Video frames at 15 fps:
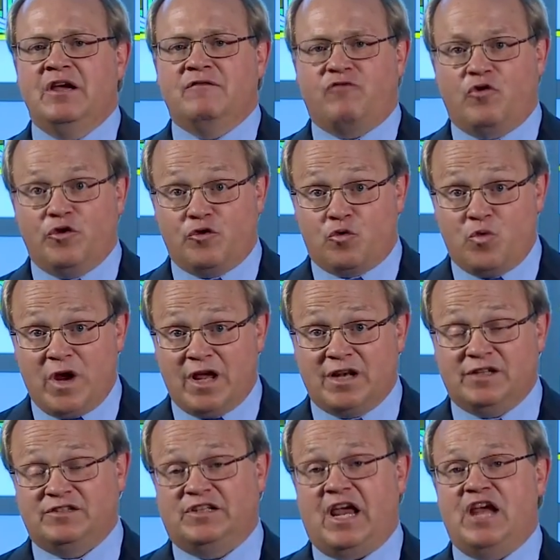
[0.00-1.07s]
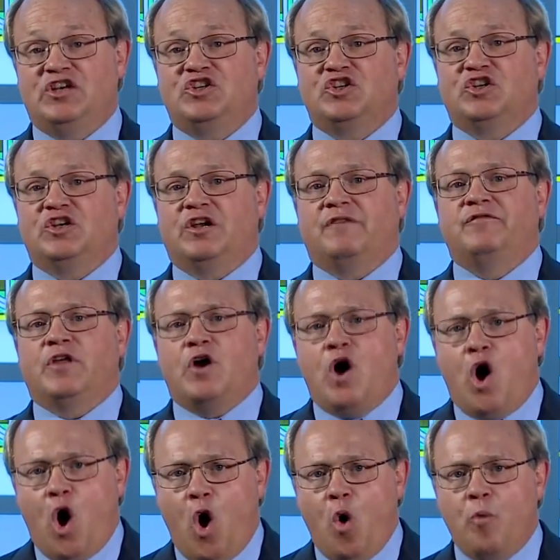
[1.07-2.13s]
for the realization of the
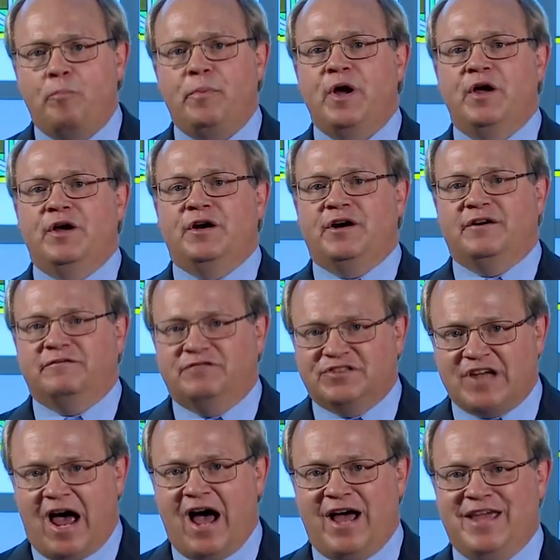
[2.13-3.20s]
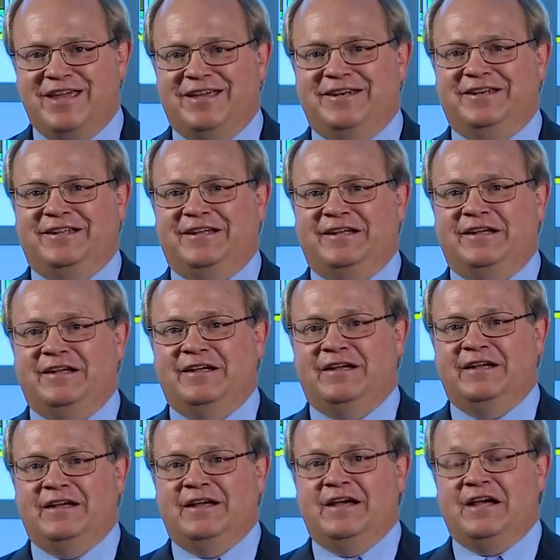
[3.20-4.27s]
hope of Zion
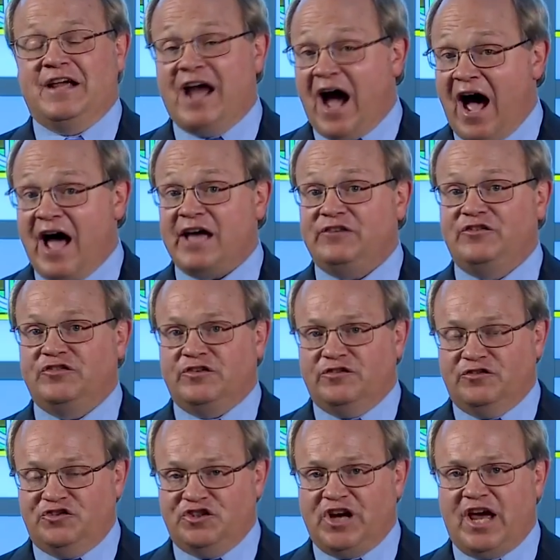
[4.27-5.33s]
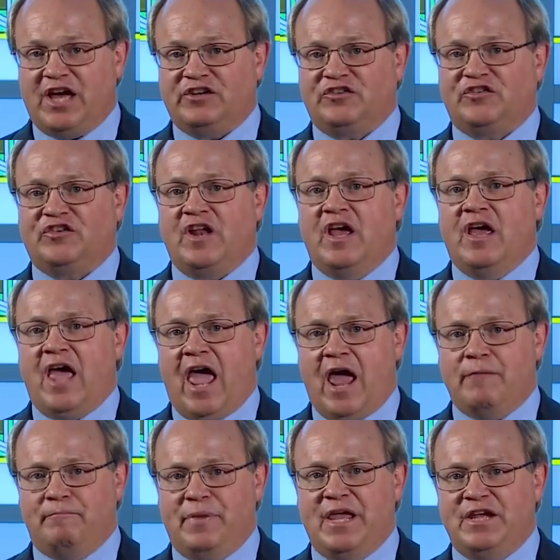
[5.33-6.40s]
God's just
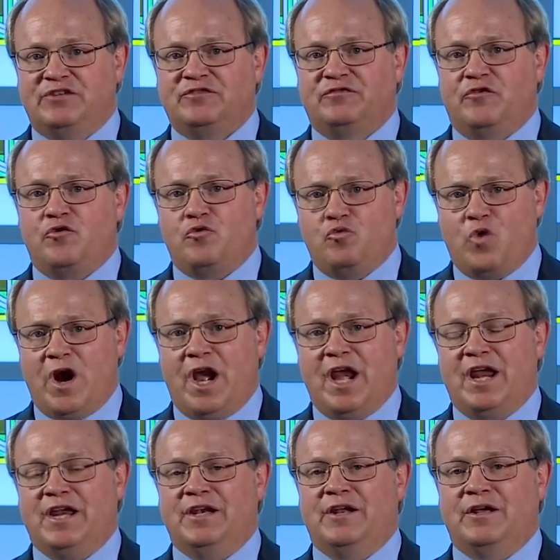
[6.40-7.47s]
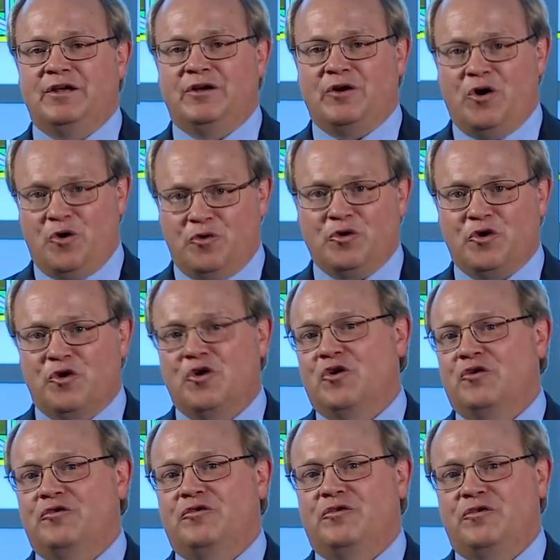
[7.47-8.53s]
and peaceful reign on
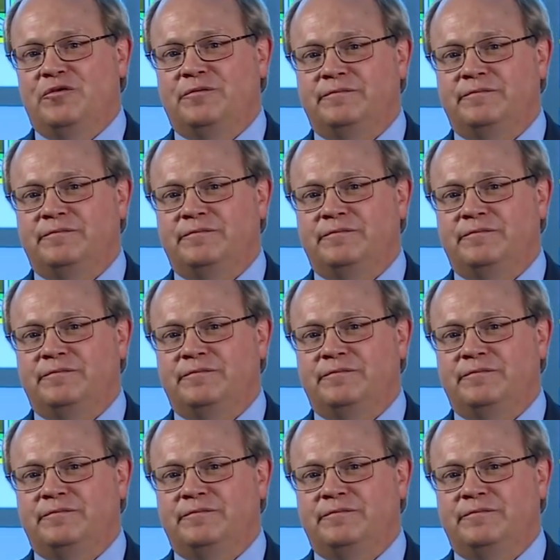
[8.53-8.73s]
earth.